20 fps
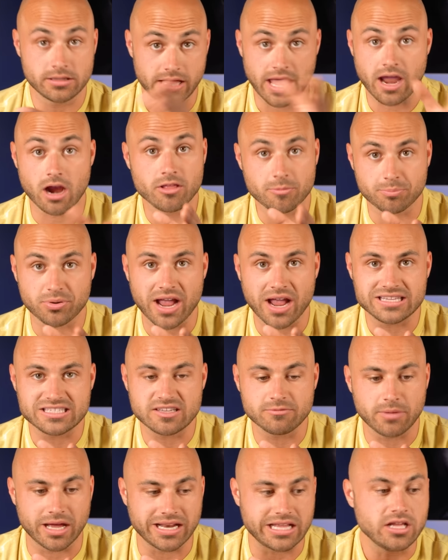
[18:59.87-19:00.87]
They are the price
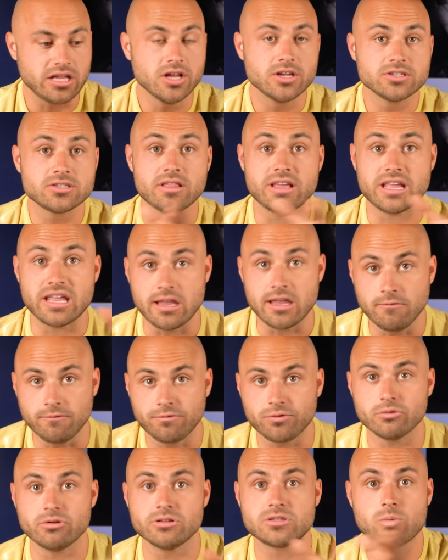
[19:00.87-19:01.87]
of money, so they
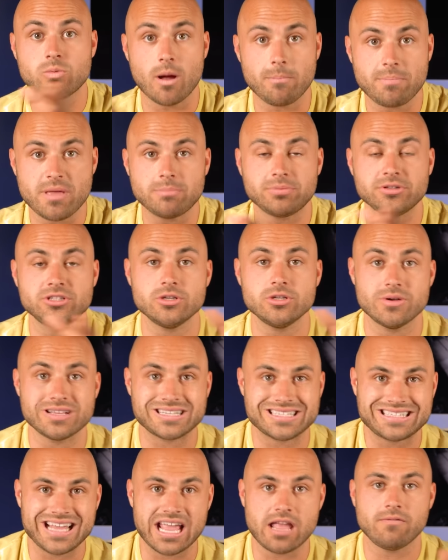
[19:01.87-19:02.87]
influence what people do with
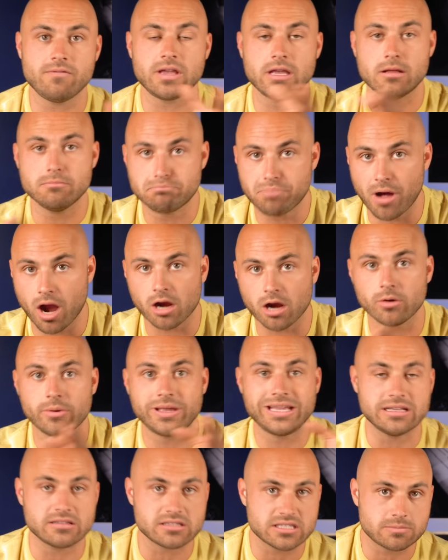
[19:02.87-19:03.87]
saving and
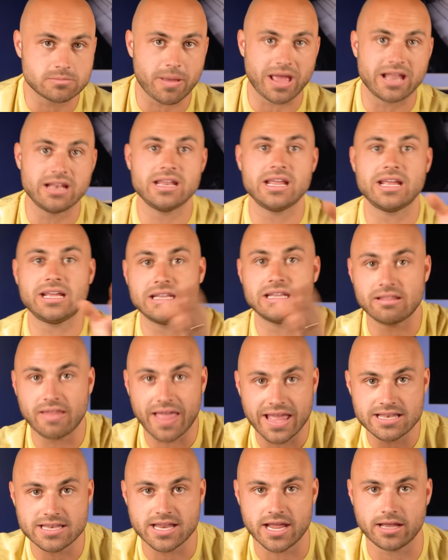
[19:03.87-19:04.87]
borrowing and spending and
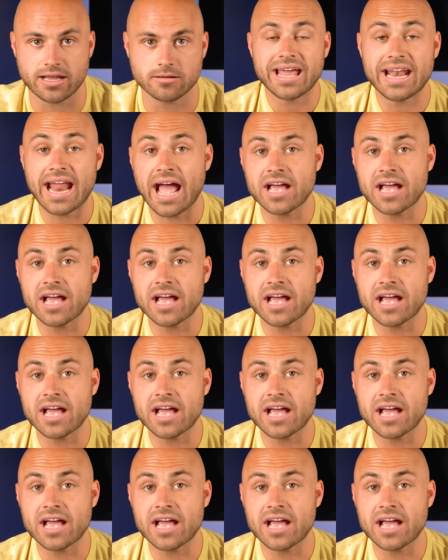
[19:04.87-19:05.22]
lending. And